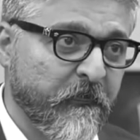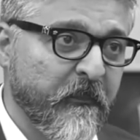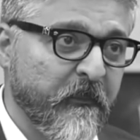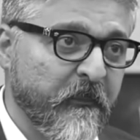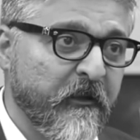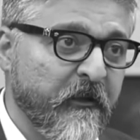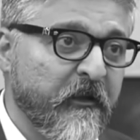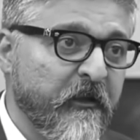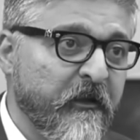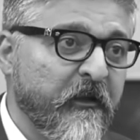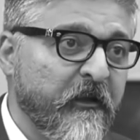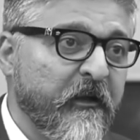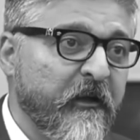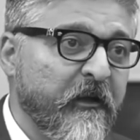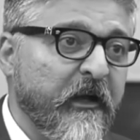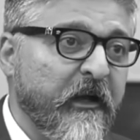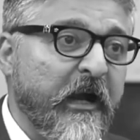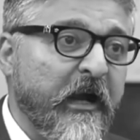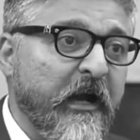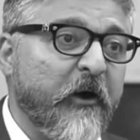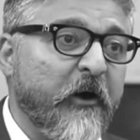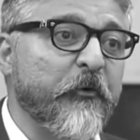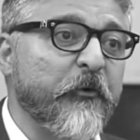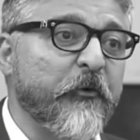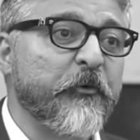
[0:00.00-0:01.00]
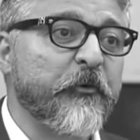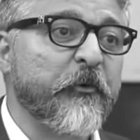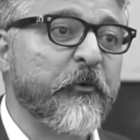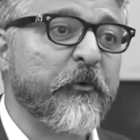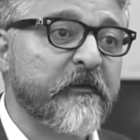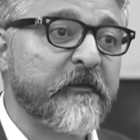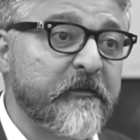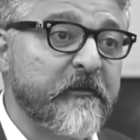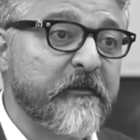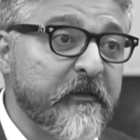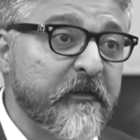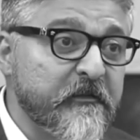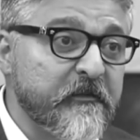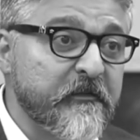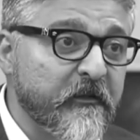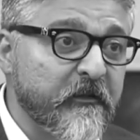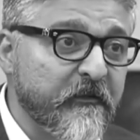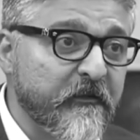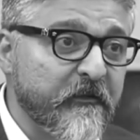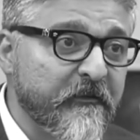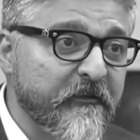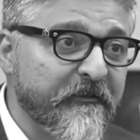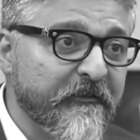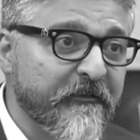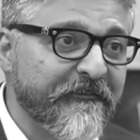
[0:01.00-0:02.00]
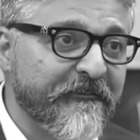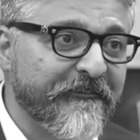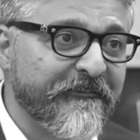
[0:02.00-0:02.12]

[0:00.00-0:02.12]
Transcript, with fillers: Mm-hmm. How do you assess it?